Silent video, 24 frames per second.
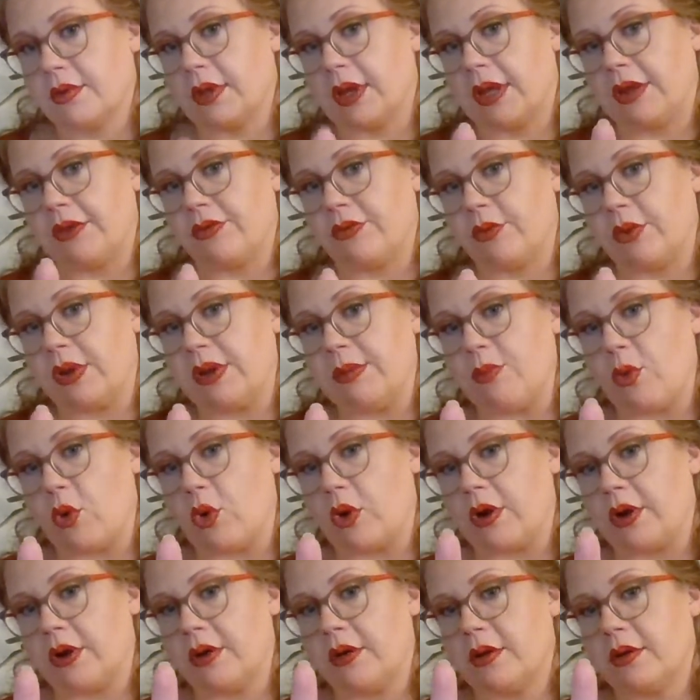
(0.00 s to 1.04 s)
And 3
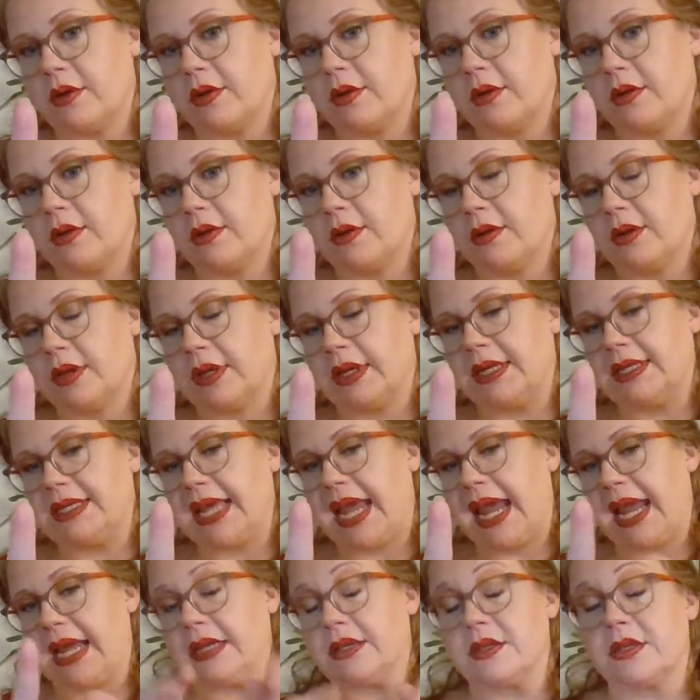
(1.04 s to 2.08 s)
more is
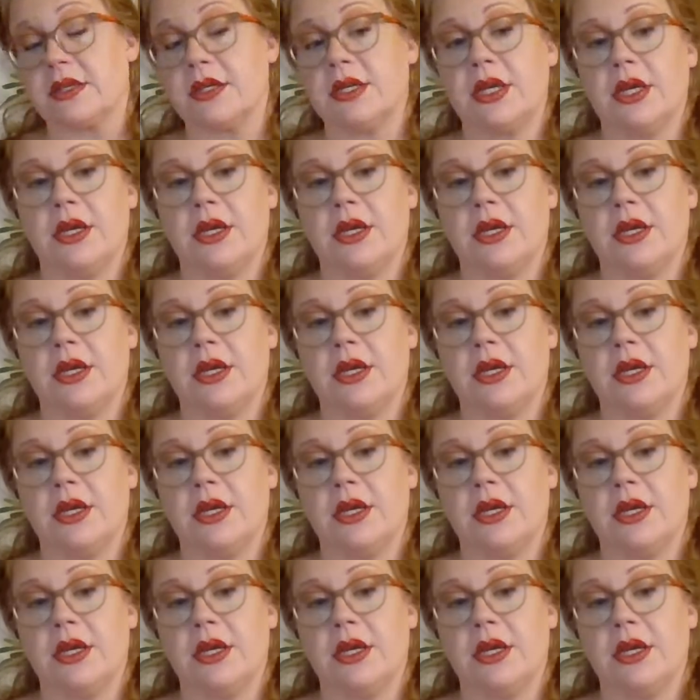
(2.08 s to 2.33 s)
8.